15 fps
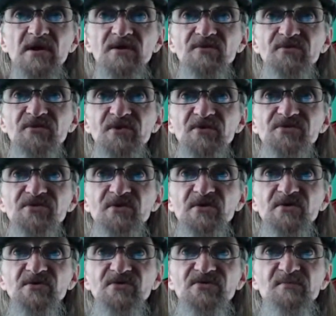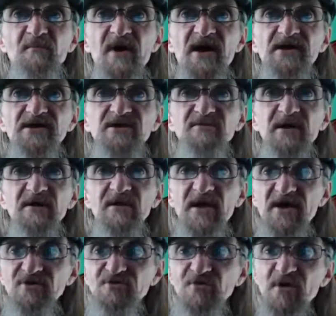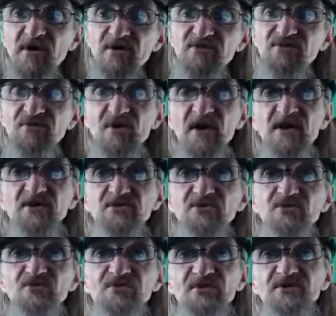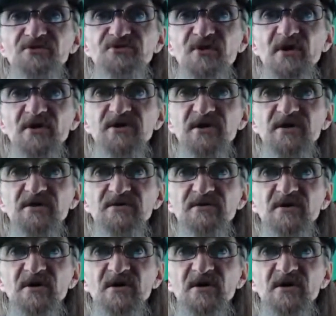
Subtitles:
This is my email address. I usually check it